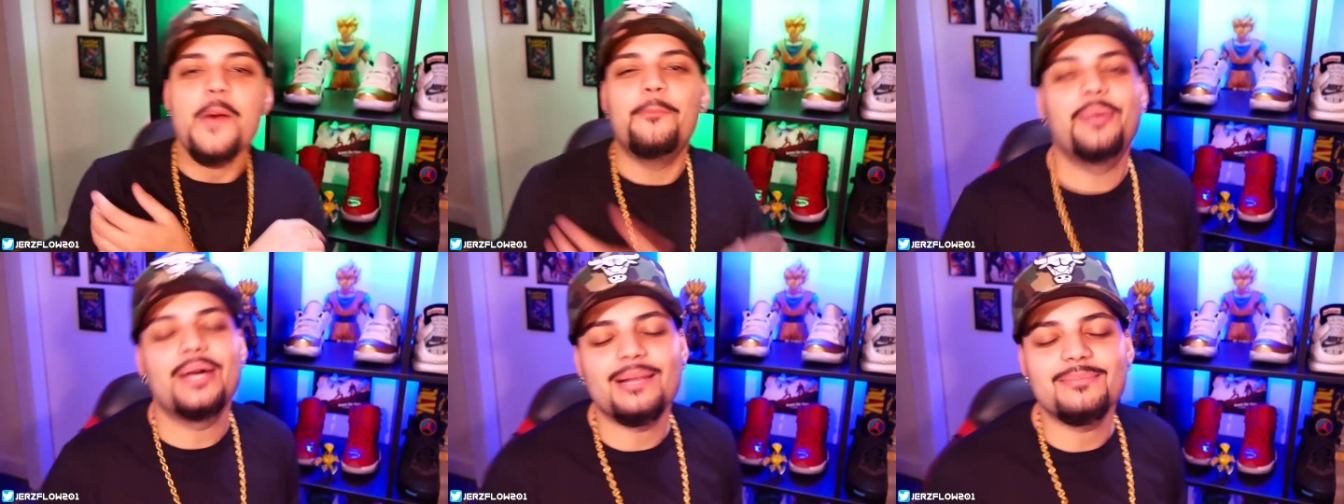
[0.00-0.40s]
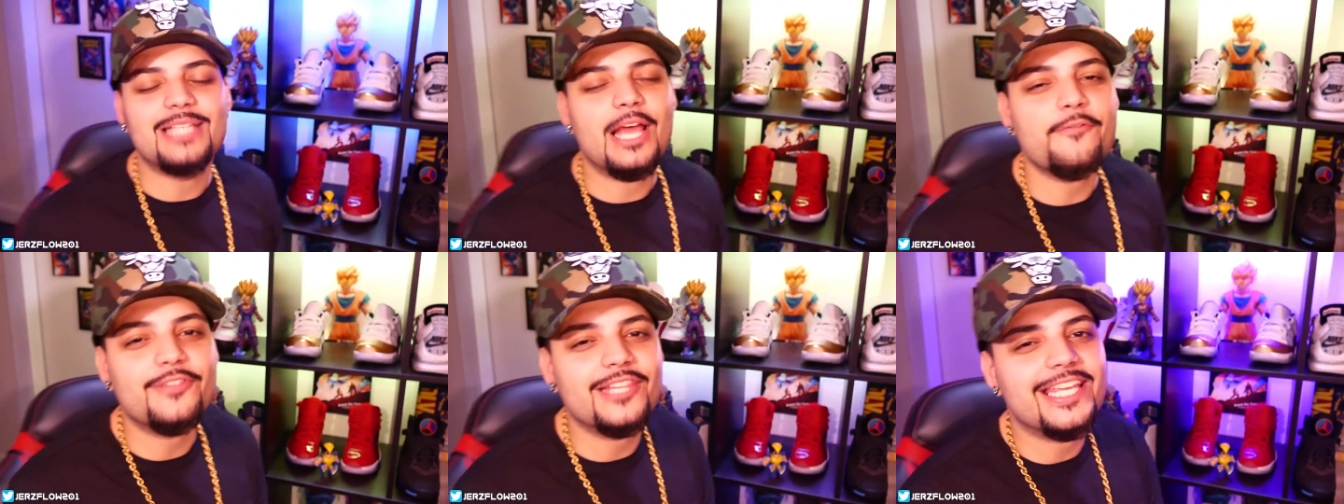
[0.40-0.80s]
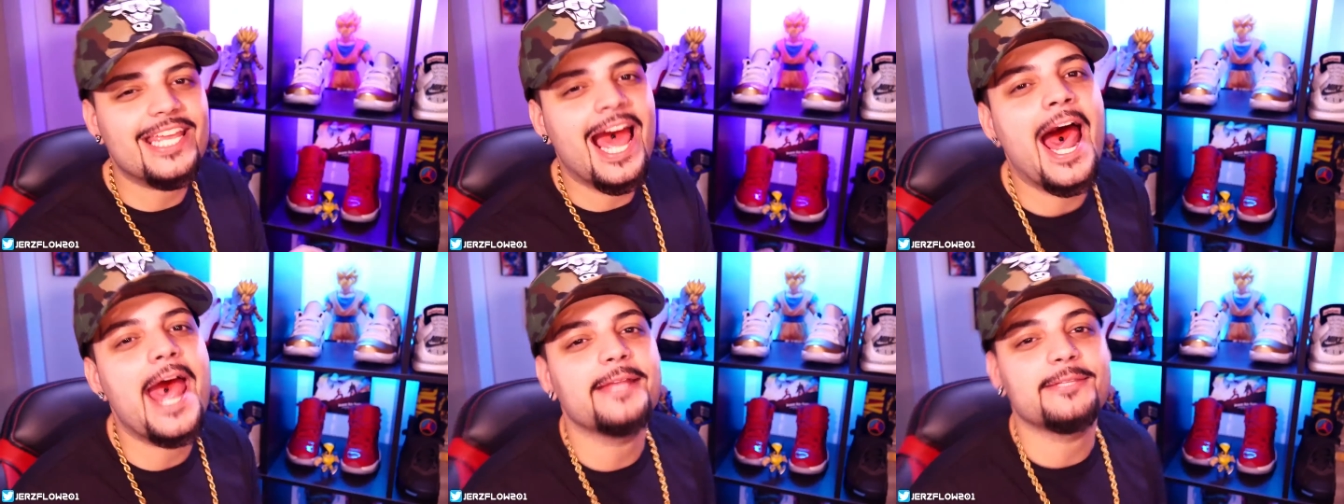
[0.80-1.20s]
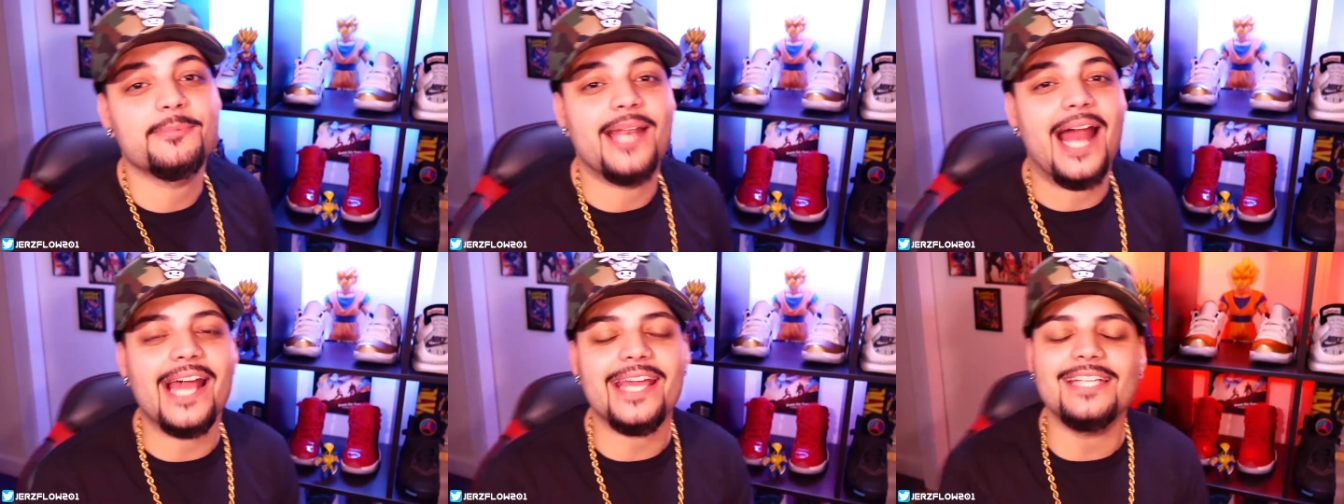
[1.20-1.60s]
But I'm definitely hyped,
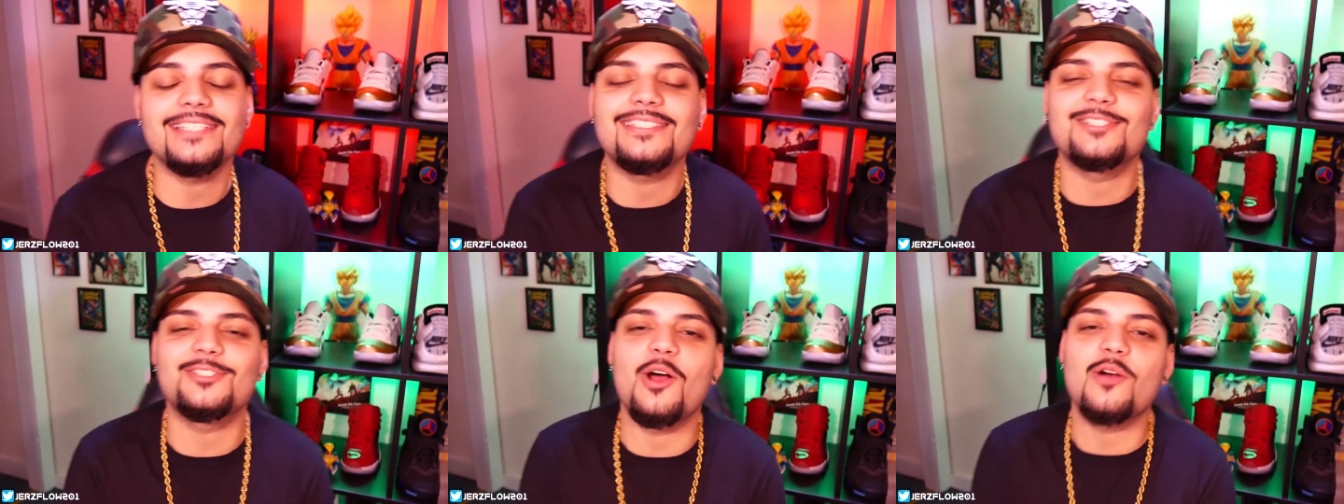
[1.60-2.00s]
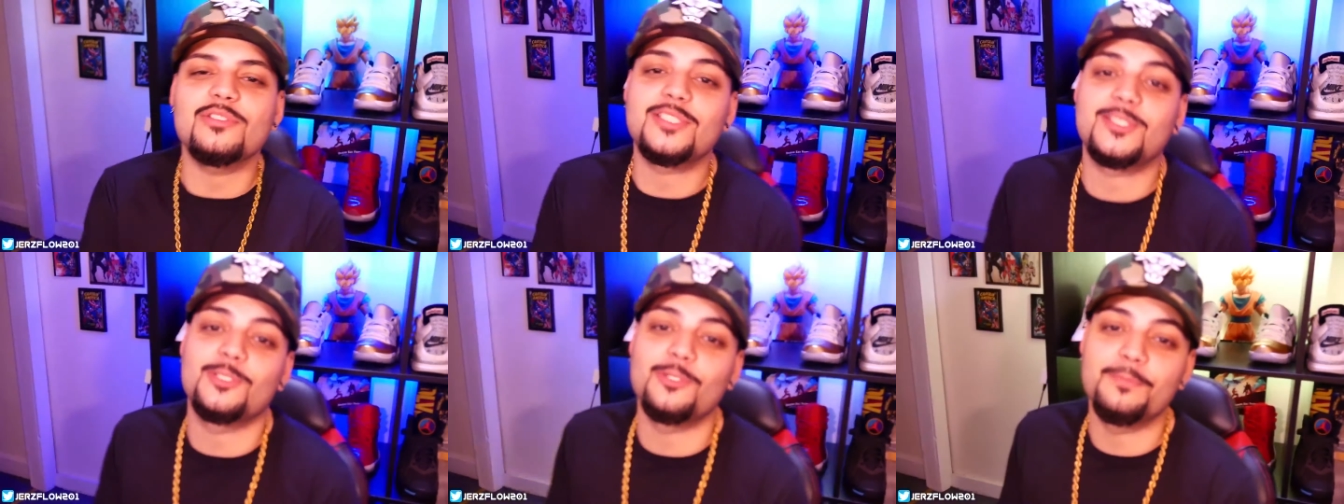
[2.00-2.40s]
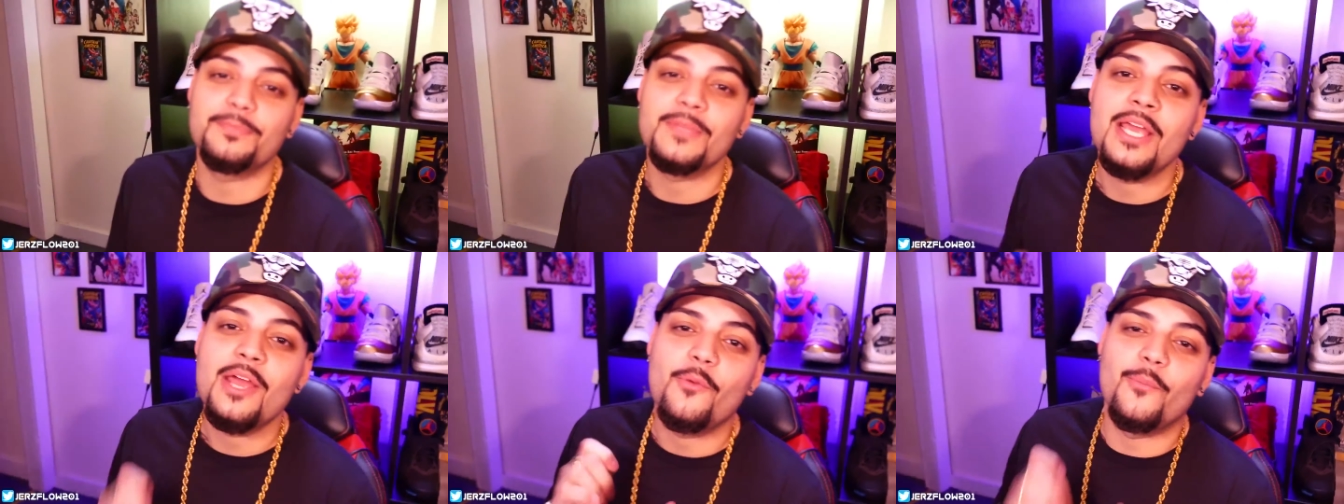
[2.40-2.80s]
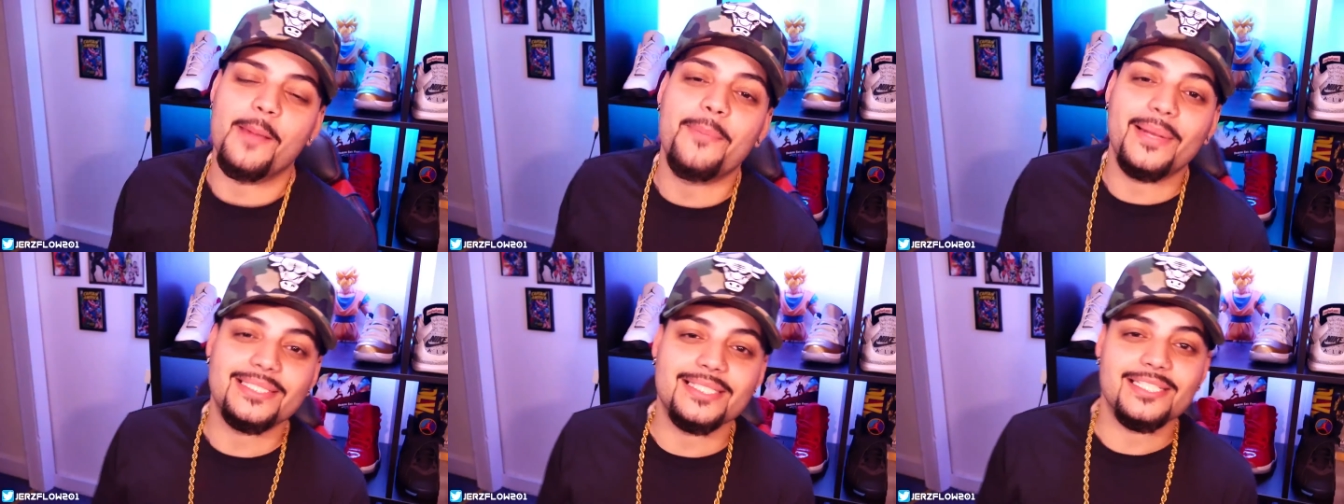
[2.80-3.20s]
man. I get so soup when
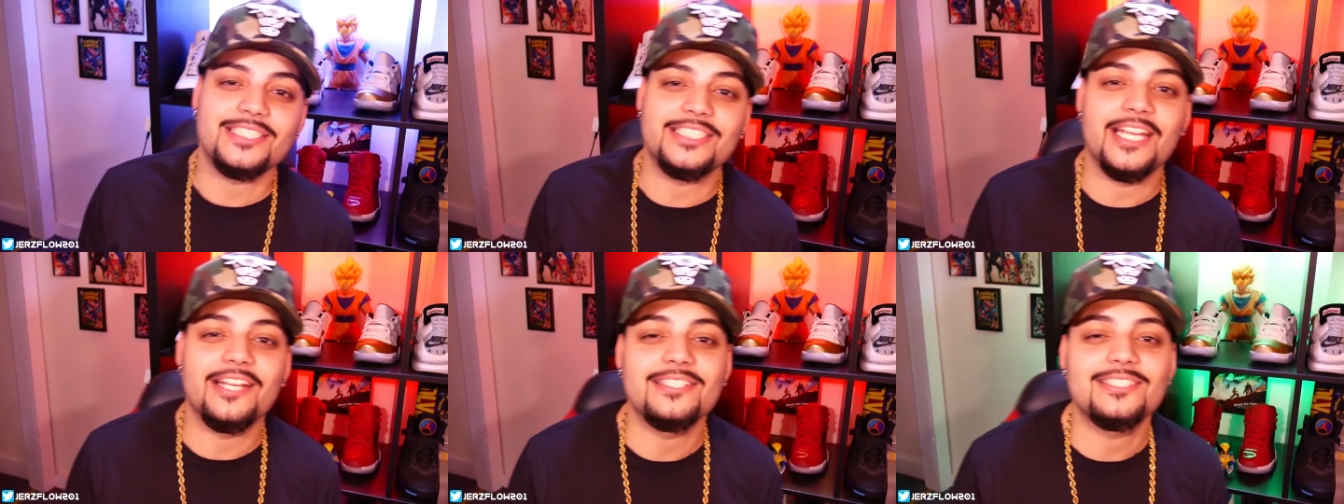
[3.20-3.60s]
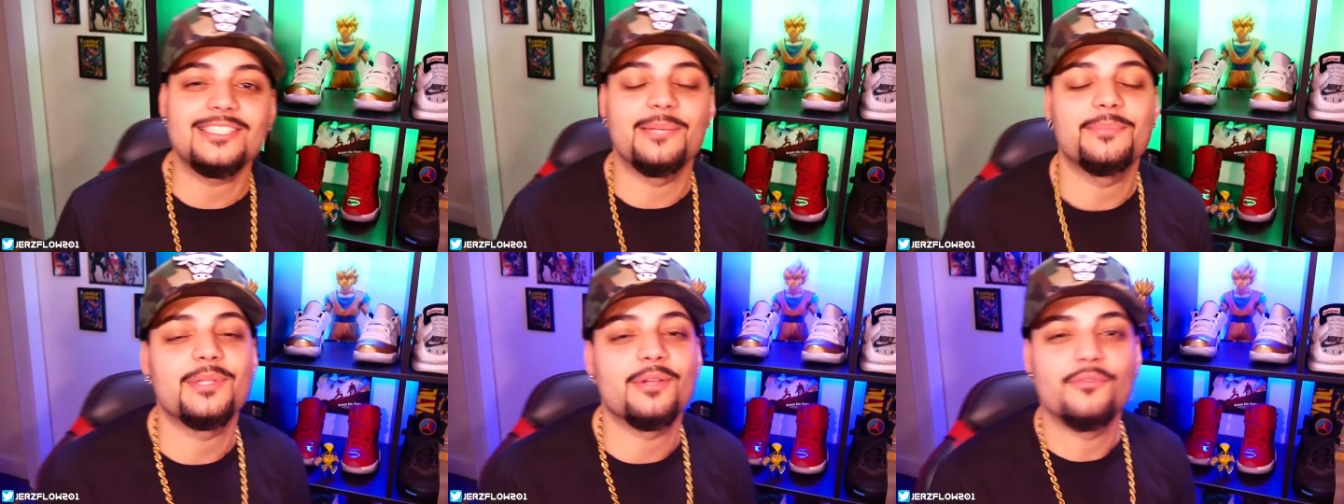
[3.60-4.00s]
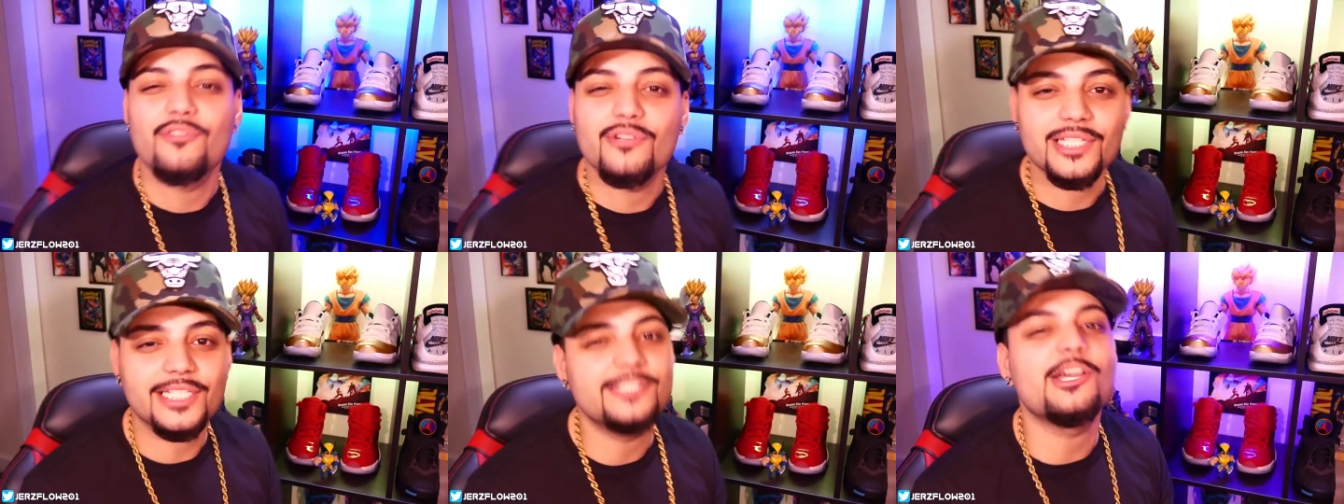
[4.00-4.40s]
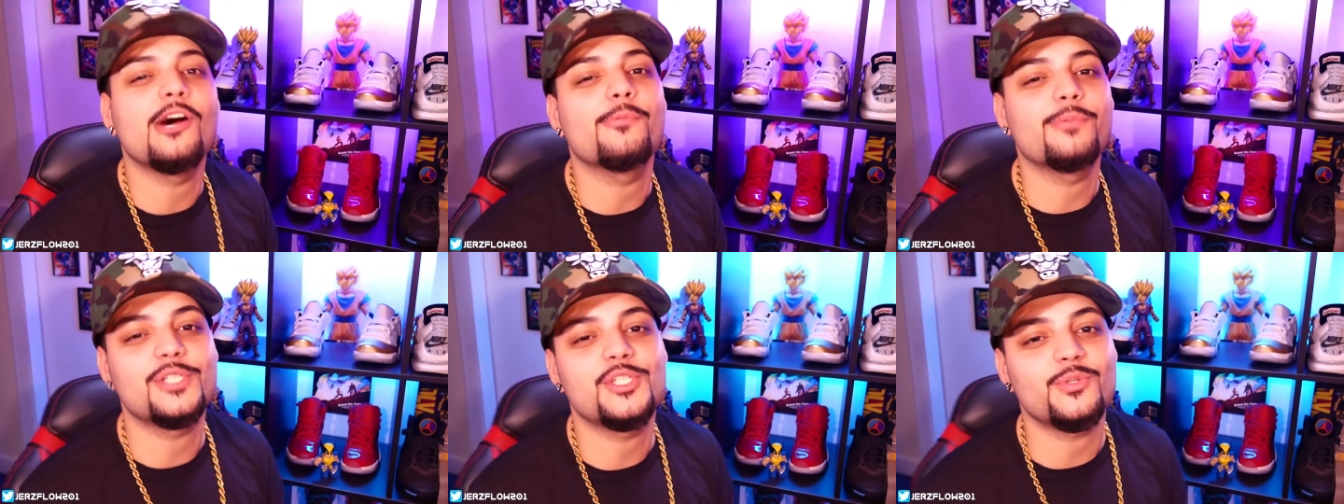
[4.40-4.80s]
I'm about to share something really
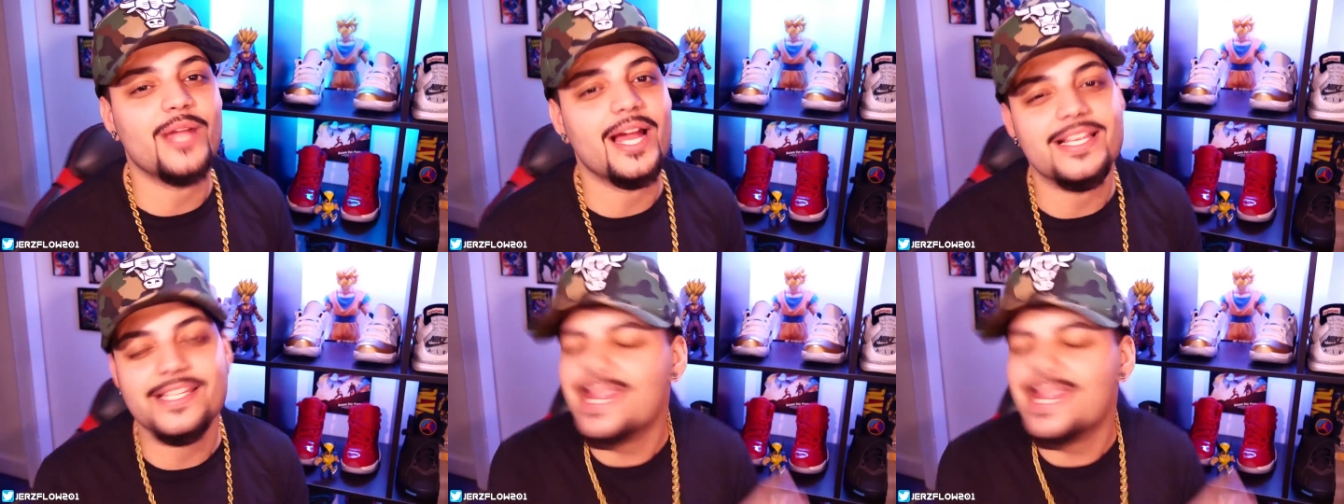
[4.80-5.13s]
dope with you guys.